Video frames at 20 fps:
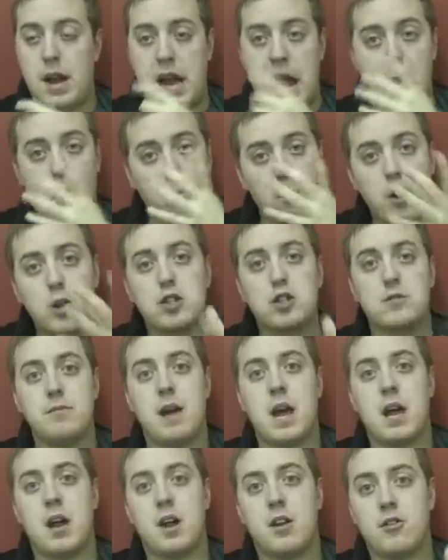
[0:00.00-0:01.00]
Now Martian
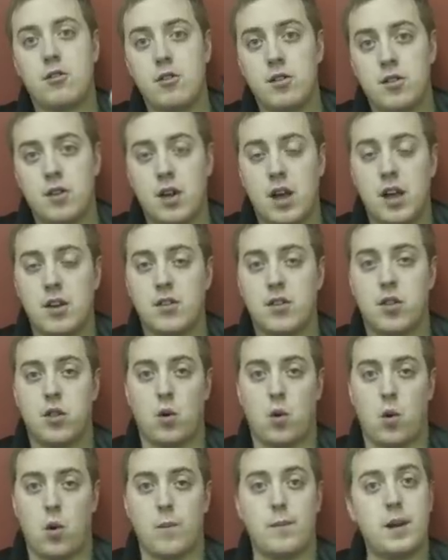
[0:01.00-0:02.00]
Manhunter is against
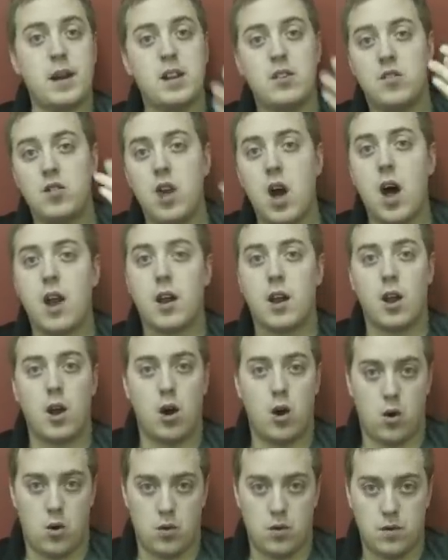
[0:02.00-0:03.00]
Thor, but he's not
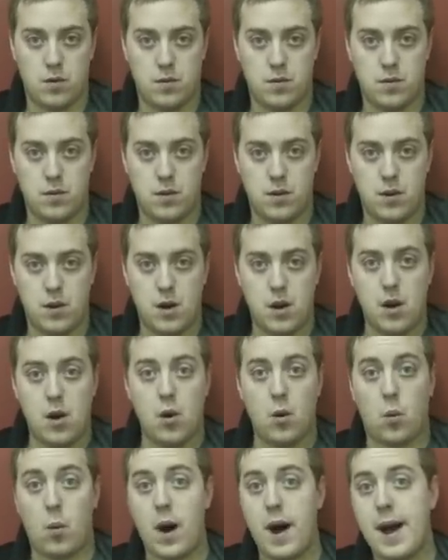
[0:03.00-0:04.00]
alone.
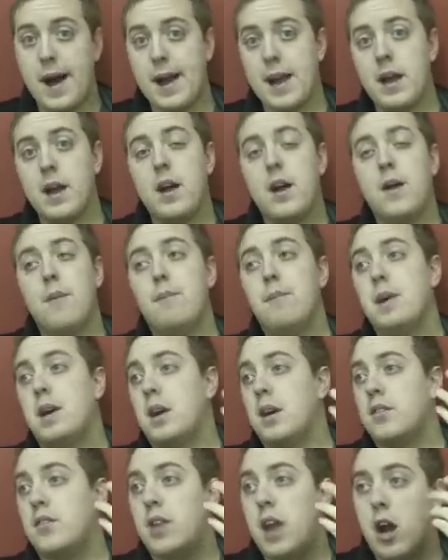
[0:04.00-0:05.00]
Why?
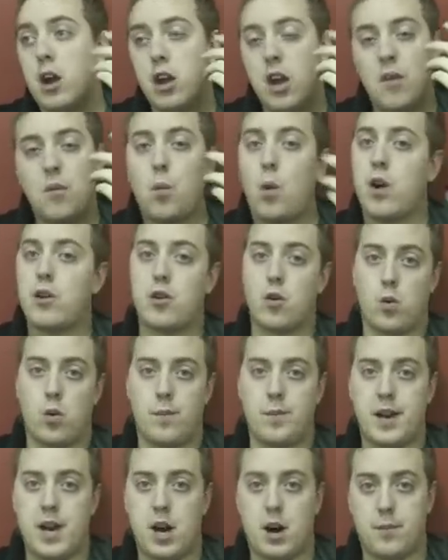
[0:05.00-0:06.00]
Because now you have Wonder
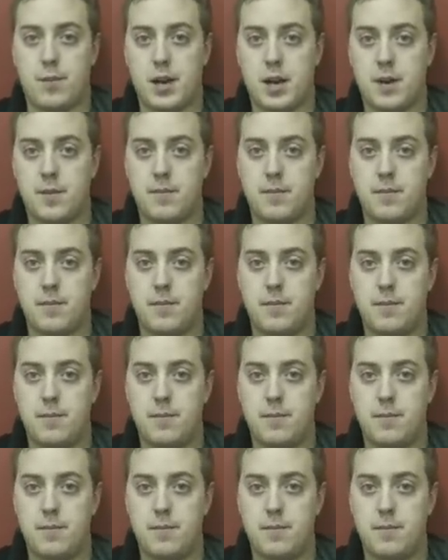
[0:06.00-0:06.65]
Woman helping him.